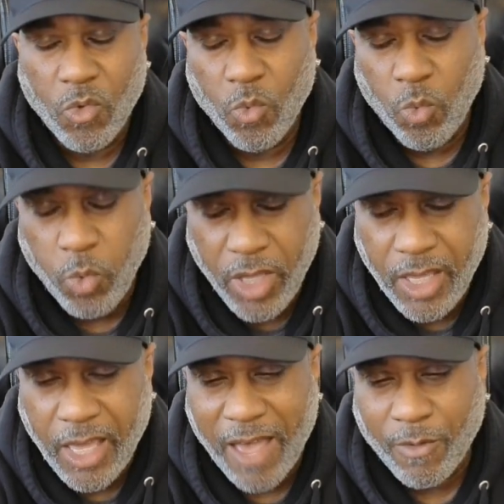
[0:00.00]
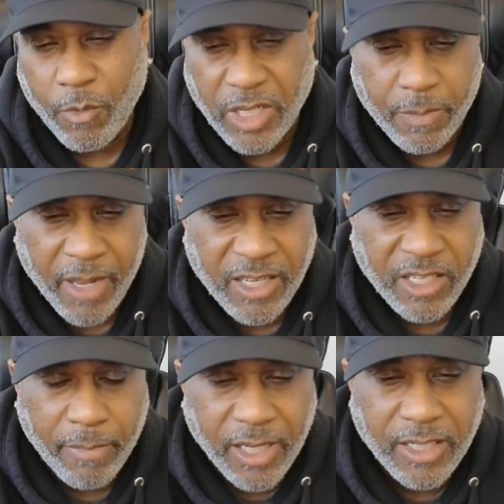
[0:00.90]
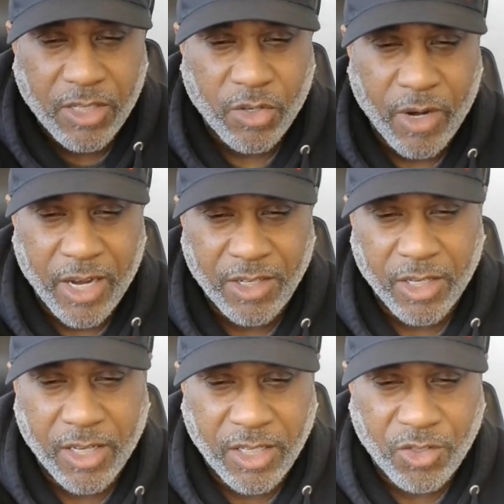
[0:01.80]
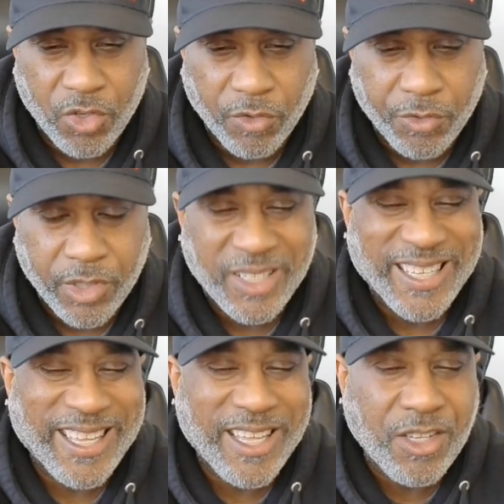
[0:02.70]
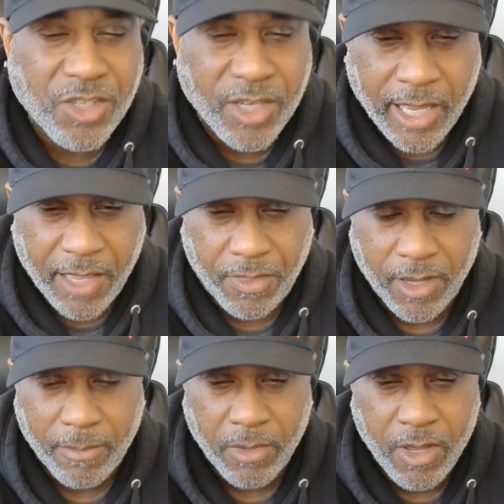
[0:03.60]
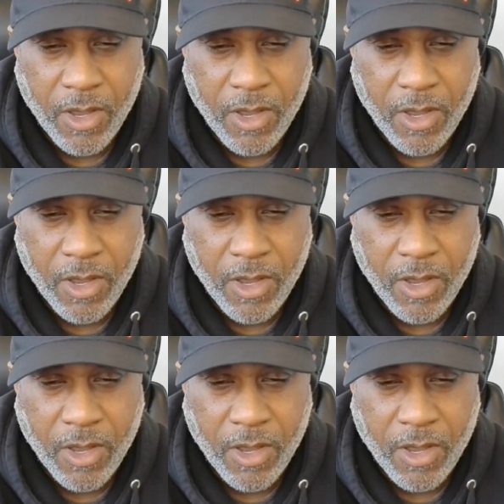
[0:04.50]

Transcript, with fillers: We have a responsibility to our children to insulate them